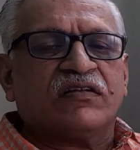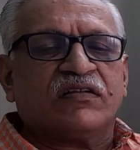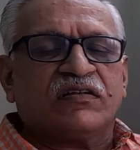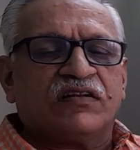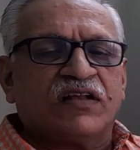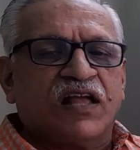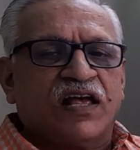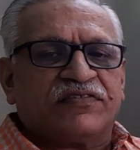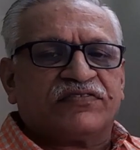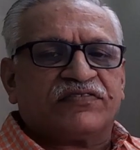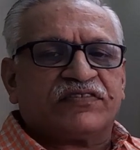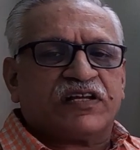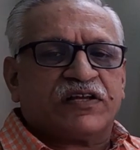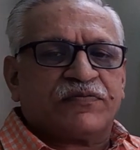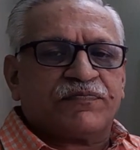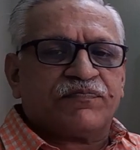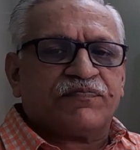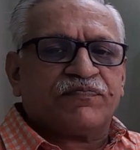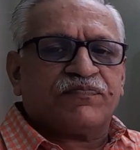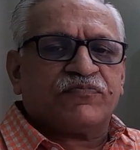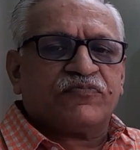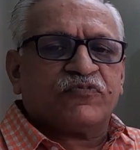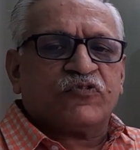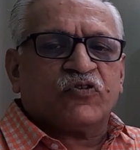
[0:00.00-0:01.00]
last step.
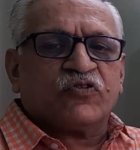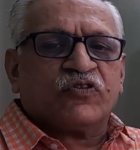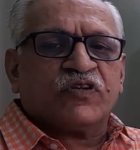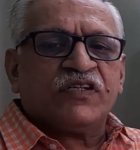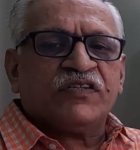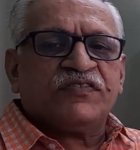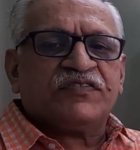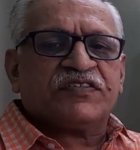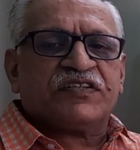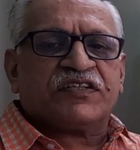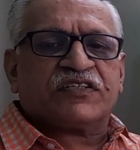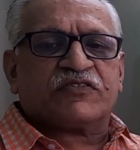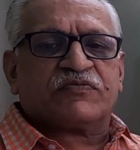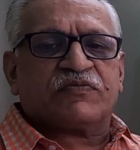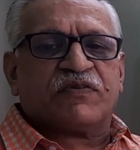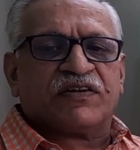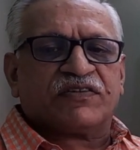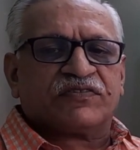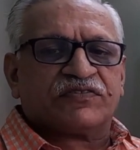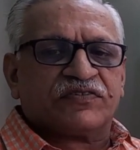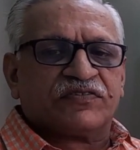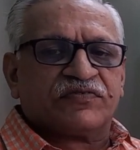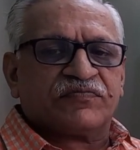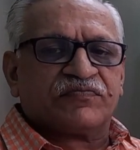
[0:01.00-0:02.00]
Total 6
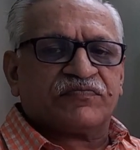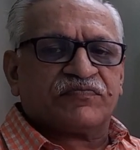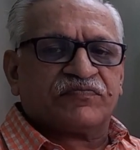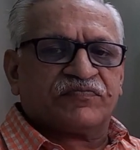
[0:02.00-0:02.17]
marks.